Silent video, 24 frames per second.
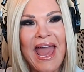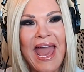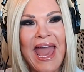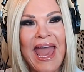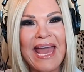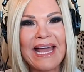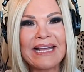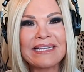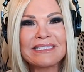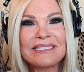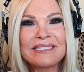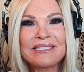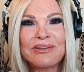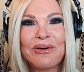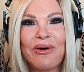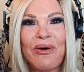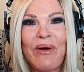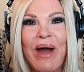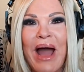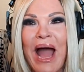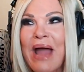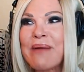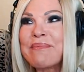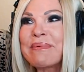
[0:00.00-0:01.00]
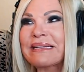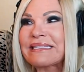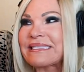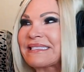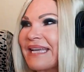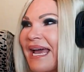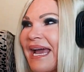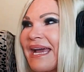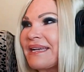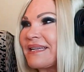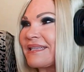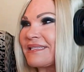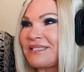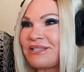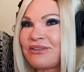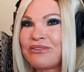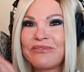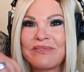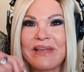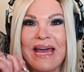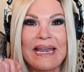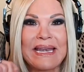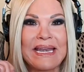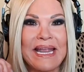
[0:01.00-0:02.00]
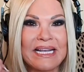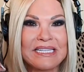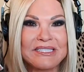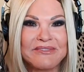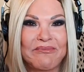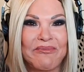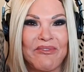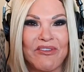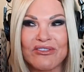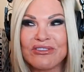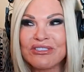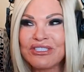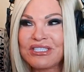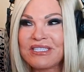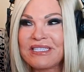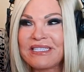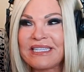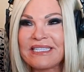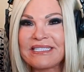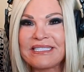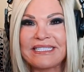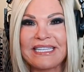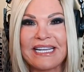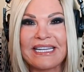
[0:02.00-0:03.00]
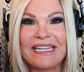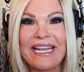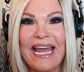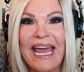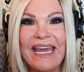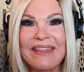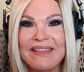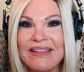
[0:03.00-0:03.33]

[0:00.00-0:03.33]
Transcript: And so I'm excited to see who that next version is today.